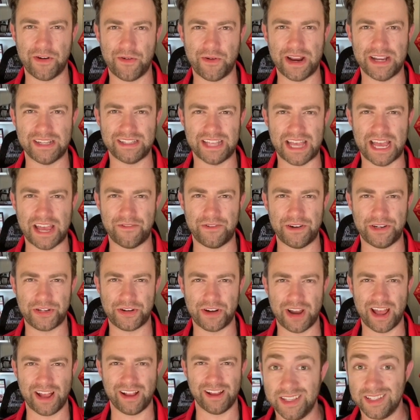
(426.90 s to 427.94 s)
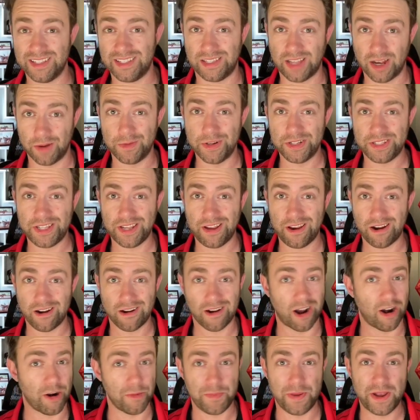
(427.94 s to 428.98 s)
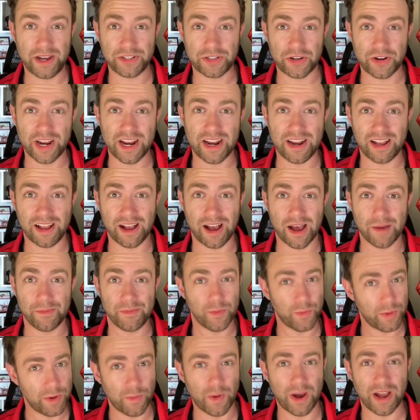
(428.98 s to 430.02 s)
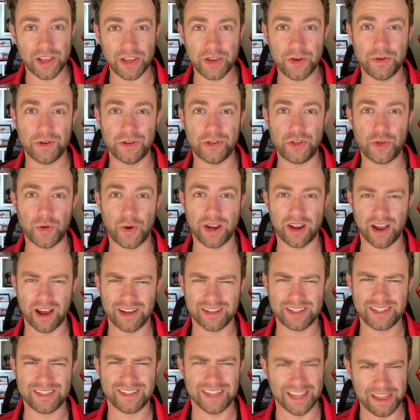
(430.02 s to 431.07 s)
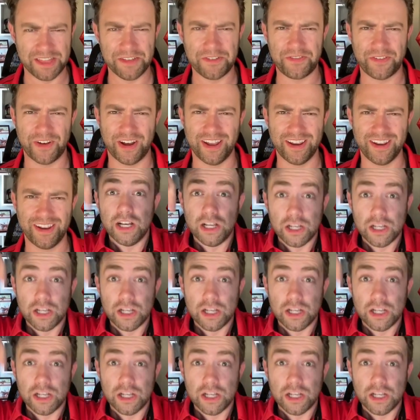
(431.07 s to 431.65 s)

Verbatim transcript: race, every track. Summer's here. Our picks are heating up. We want you to join us in the fun.